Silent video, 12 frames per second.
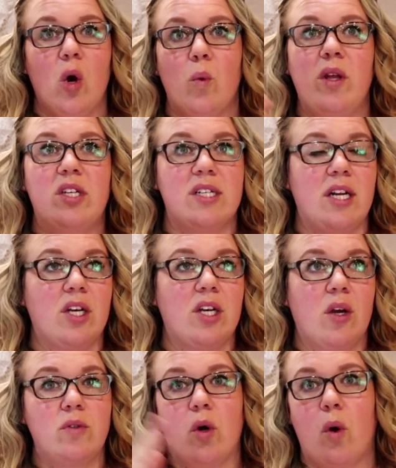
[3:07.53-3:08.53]
We didn't
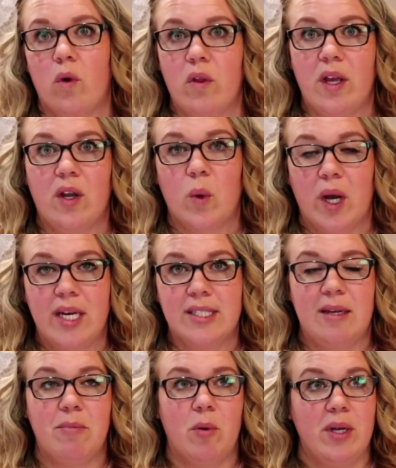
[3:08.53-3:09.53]
go totally
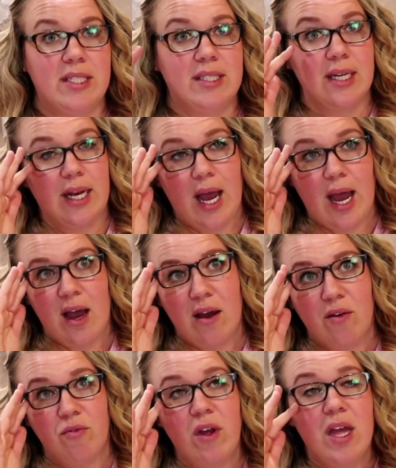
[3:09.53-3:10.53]
crazy, but we did
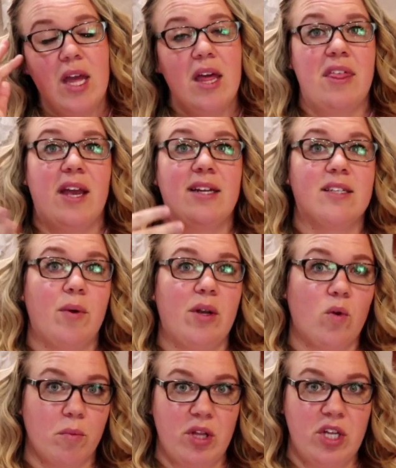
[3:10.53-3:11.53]
have things that we
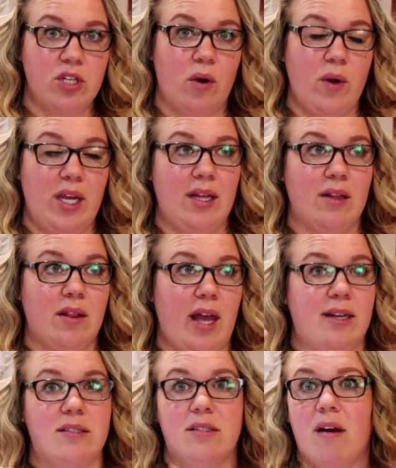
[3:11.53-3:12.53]
normally don't eat,
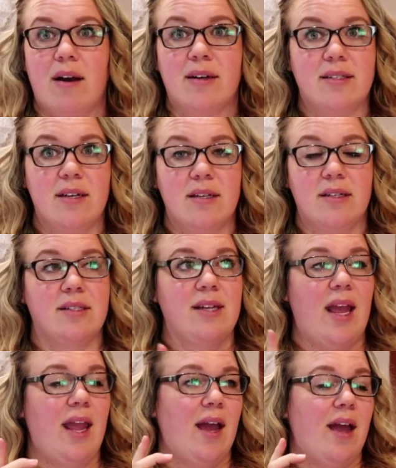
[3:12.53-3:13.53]
like sauces,
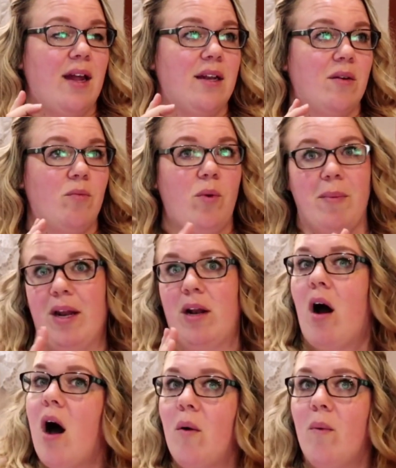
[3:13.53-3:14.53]
and we made
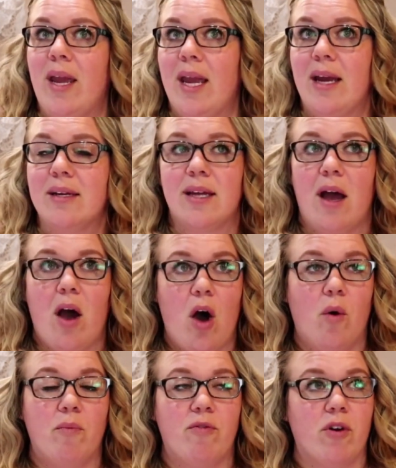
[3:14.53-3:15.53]
hot wings at
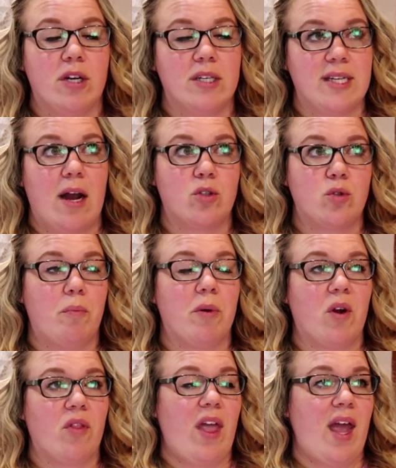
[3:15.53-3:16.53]
home for his actual
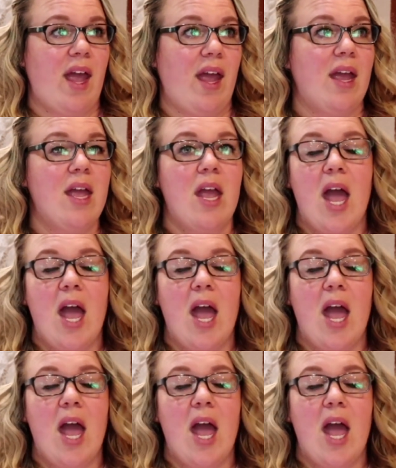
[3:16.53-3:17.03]
birthday.